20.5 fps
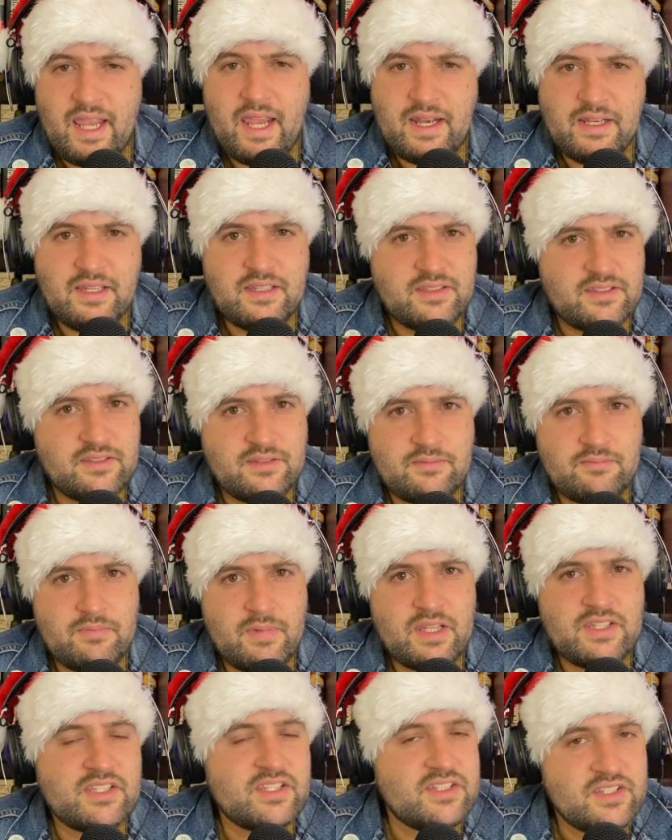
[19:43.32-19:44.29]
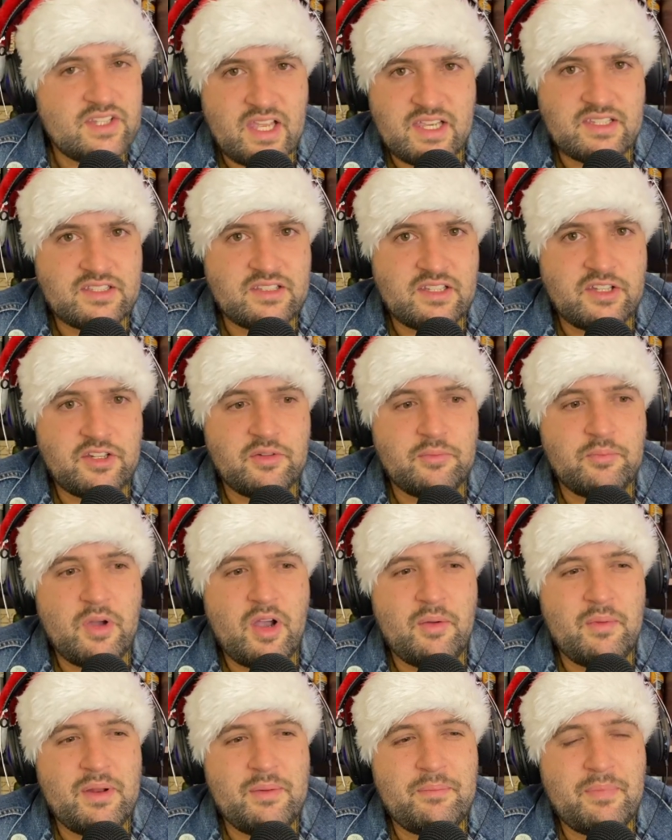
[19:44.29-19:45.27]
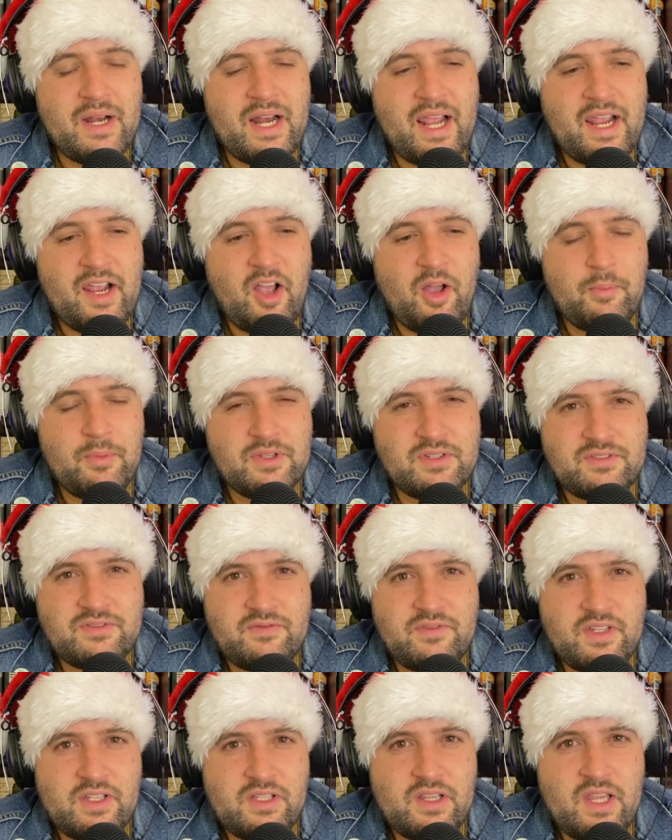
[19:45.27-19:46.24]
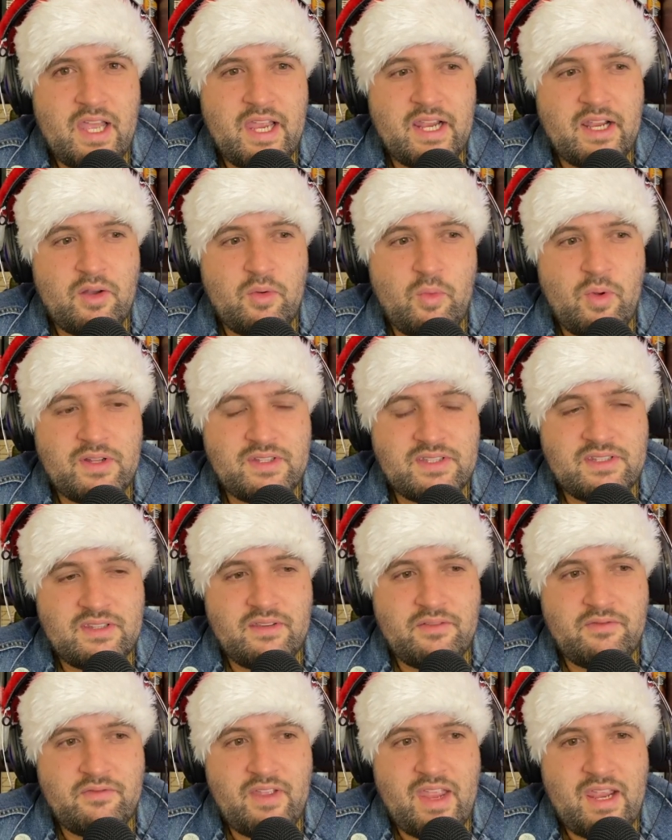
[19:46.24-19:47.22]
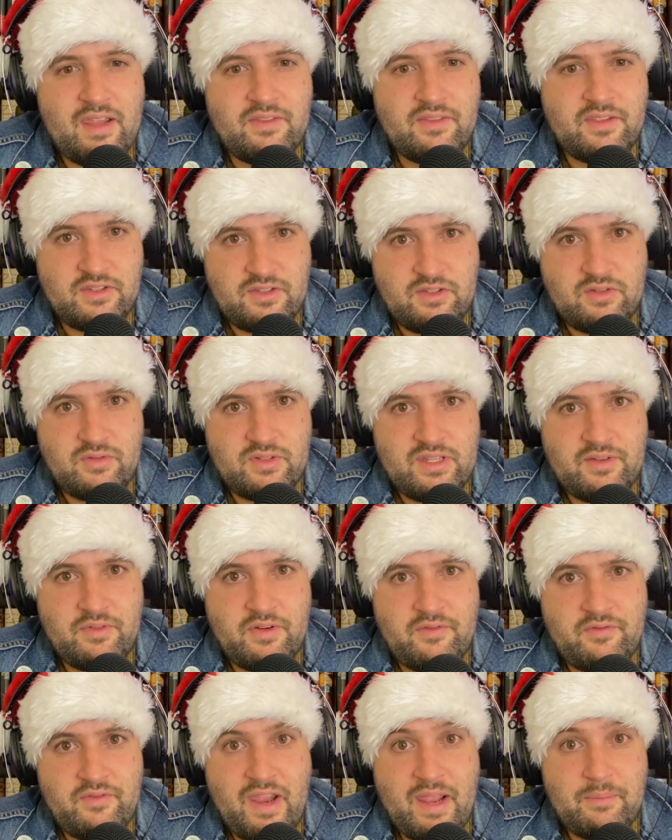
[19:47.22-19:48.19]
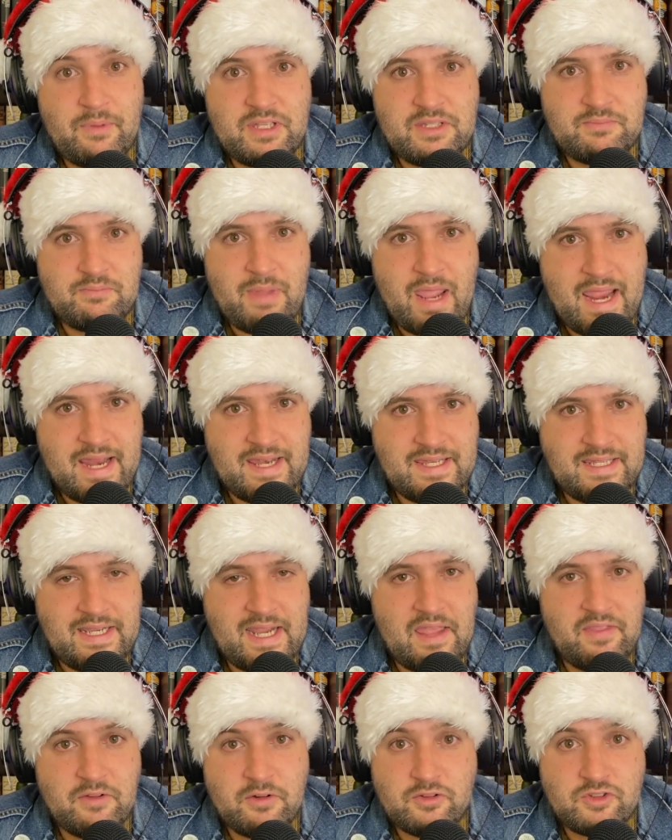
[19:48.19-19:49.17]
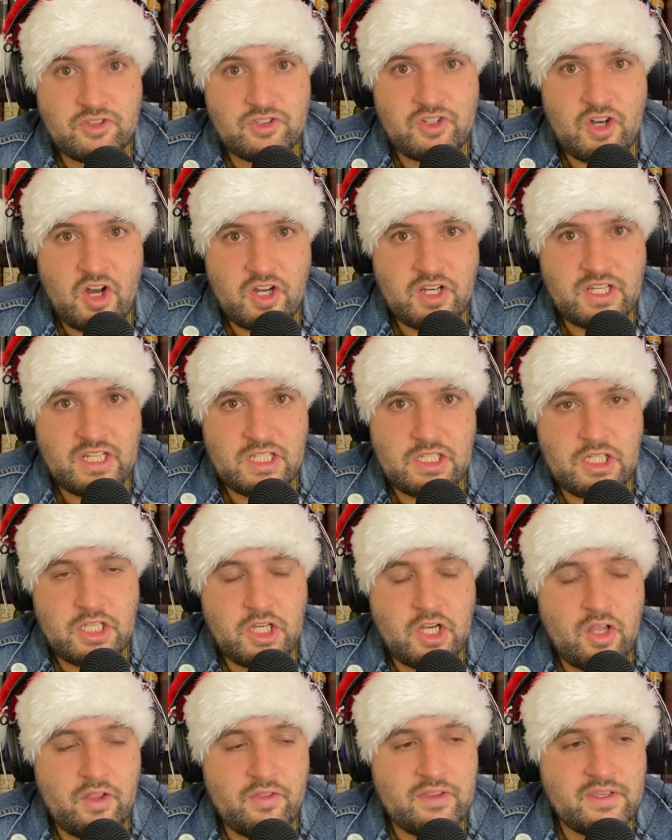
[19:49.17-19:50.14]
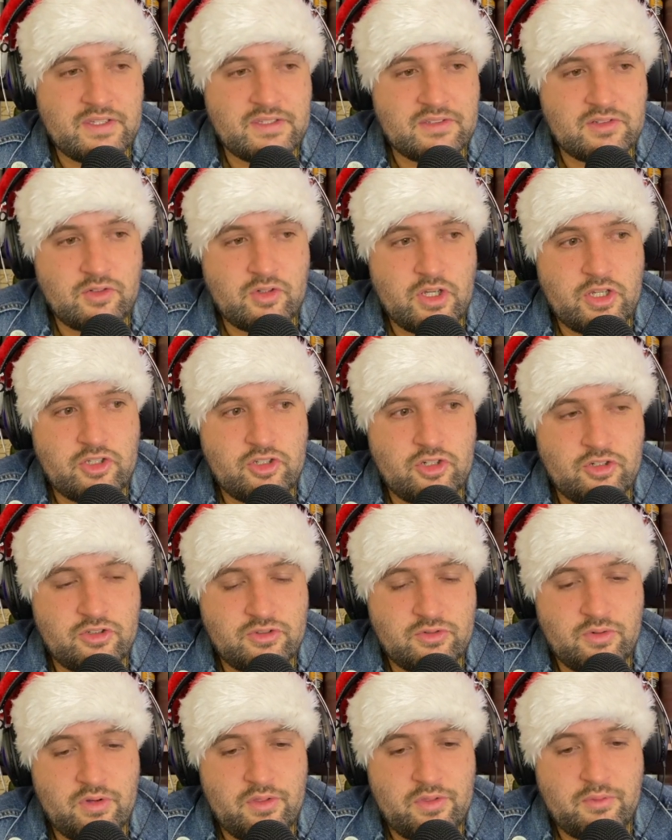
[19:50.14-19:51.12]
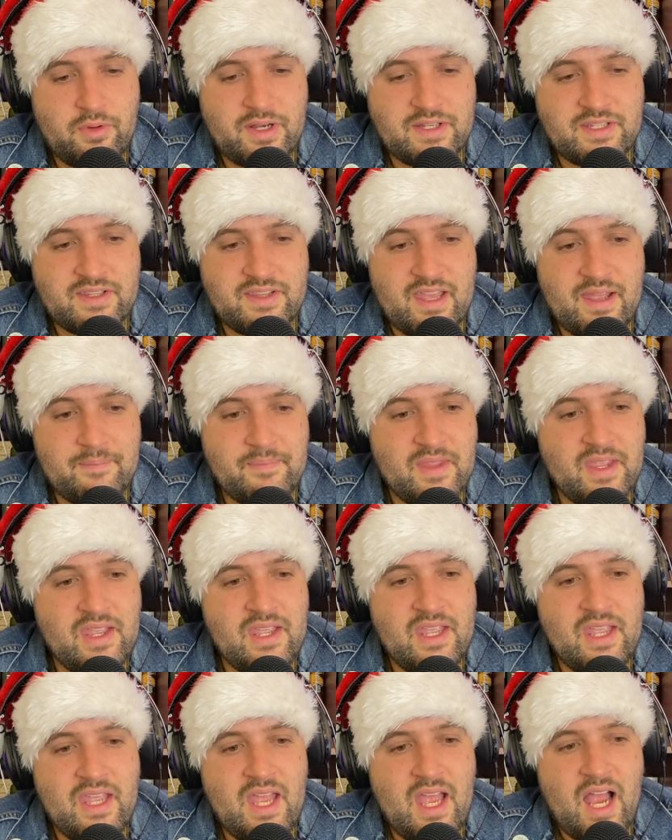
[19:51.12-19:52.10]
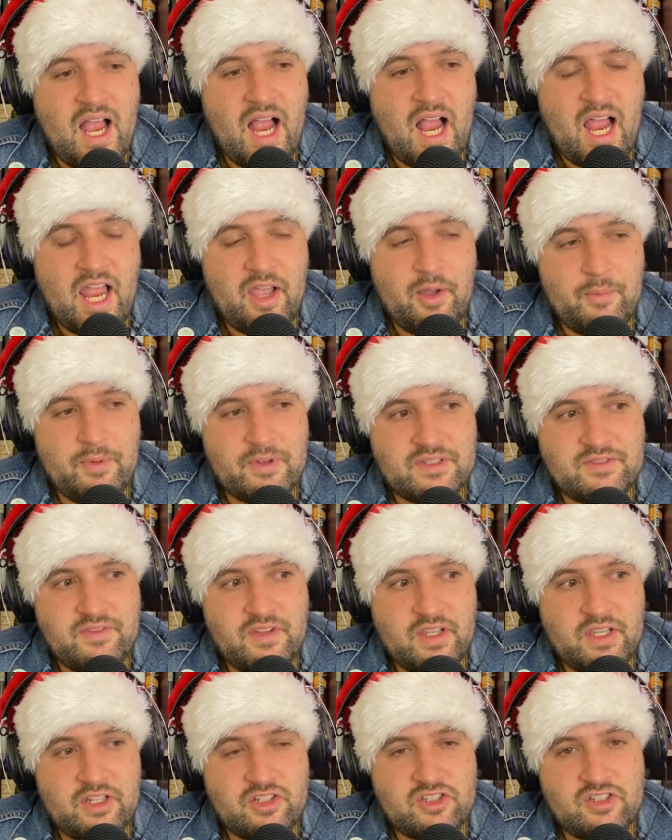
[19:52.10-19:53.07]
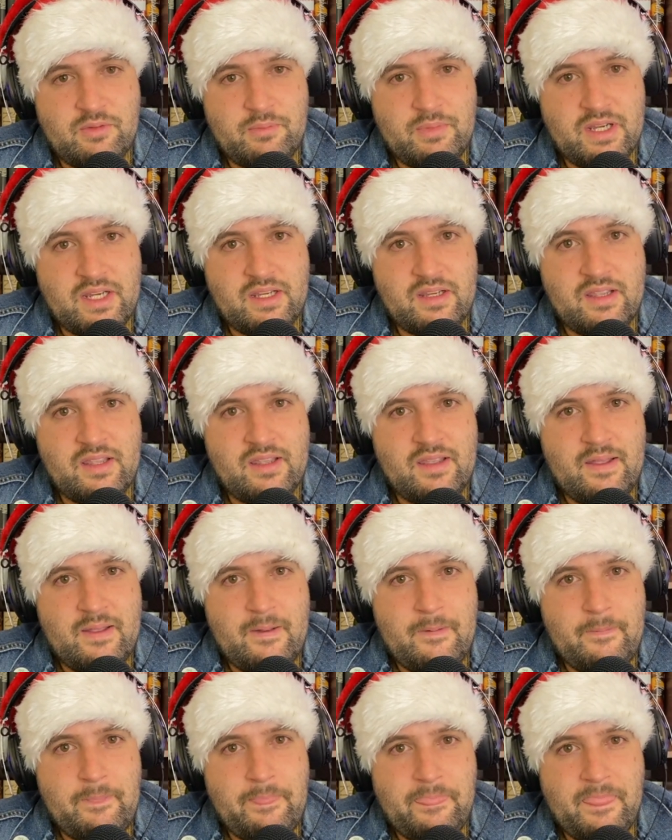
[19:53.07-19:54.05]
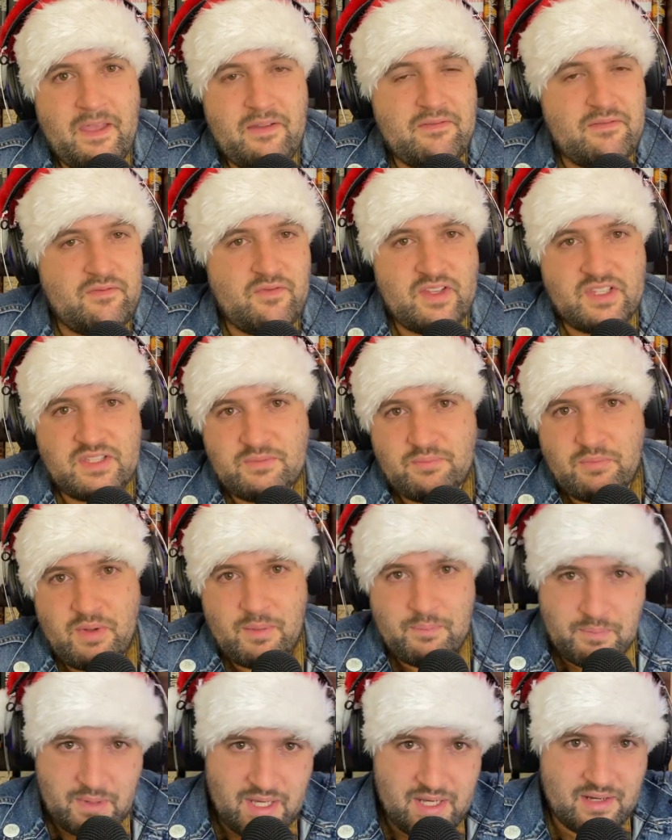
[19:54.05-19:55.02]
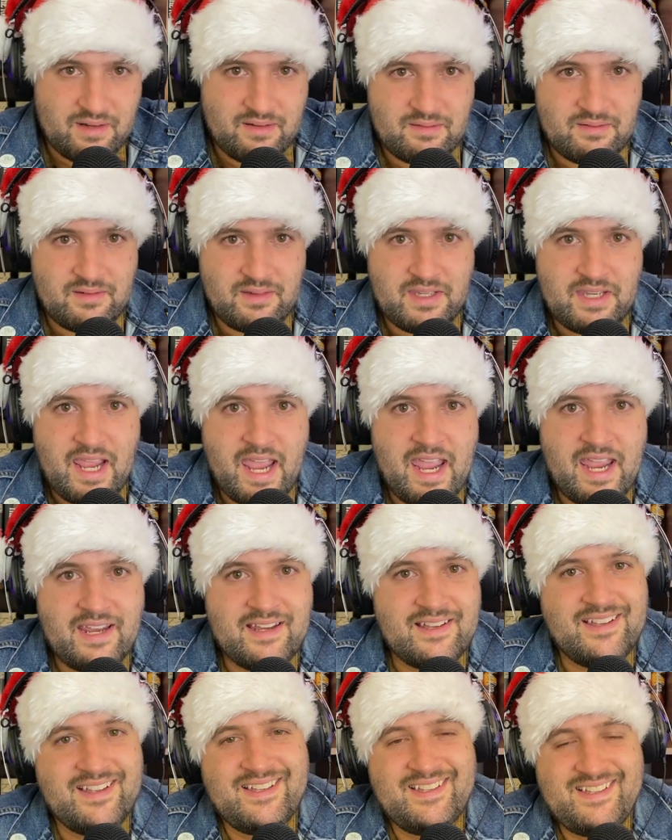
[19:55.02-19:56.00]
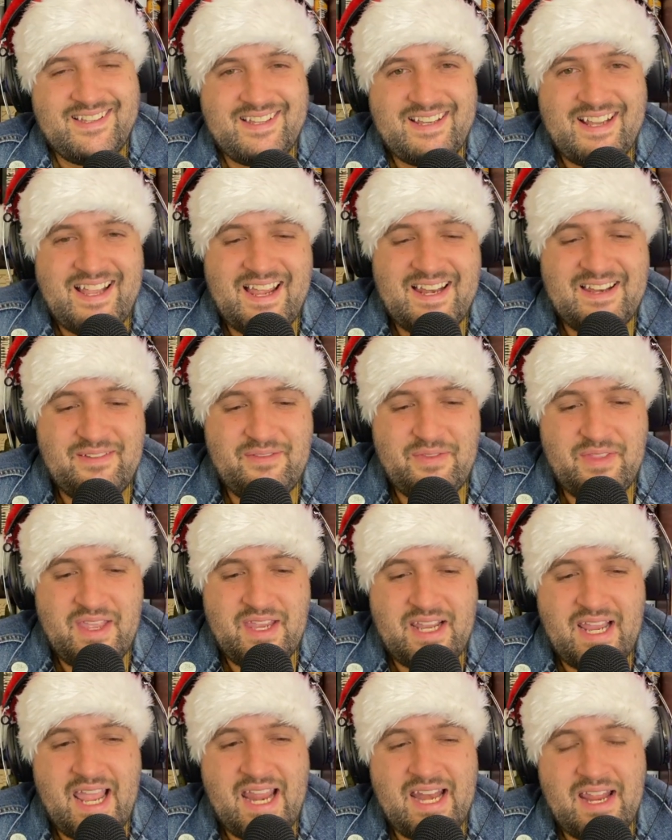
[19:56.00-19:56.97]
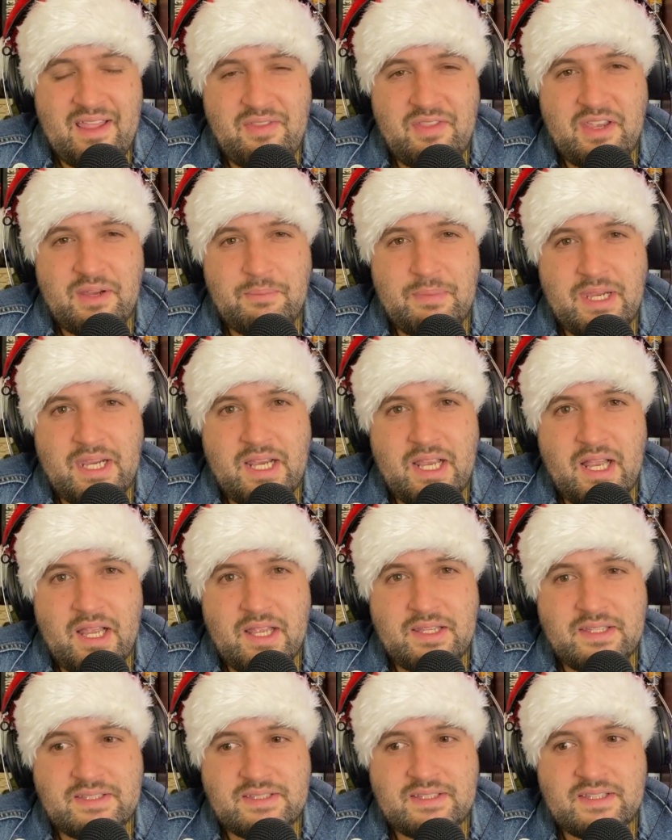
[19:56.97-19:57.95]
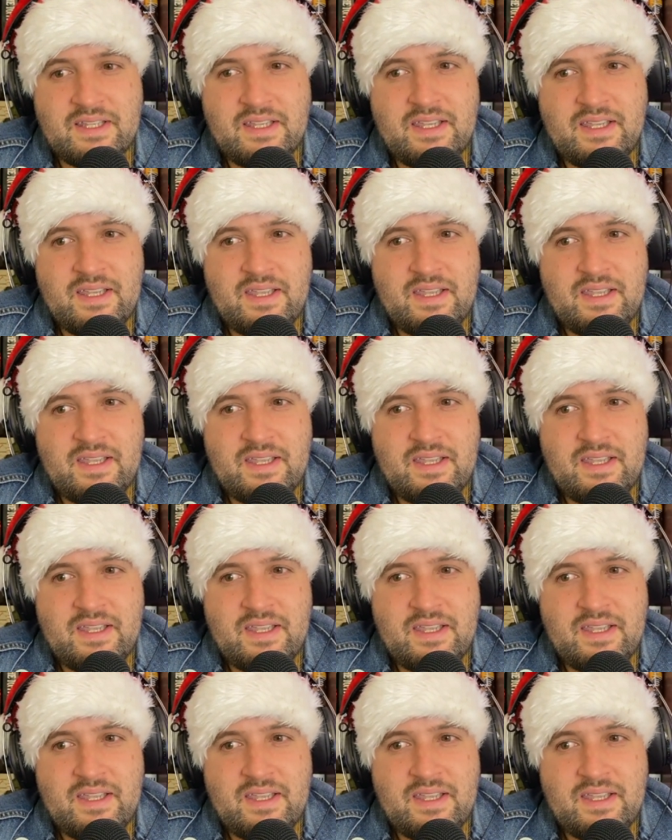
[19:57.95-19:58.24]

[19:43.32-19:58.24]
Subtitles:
And it's a nice little moment, but I almost feel like once the two different families band together and start killing all these creatures who are a threat to them, I almost feel like it should be a fist-bumping, yay, kind of thing. And I think because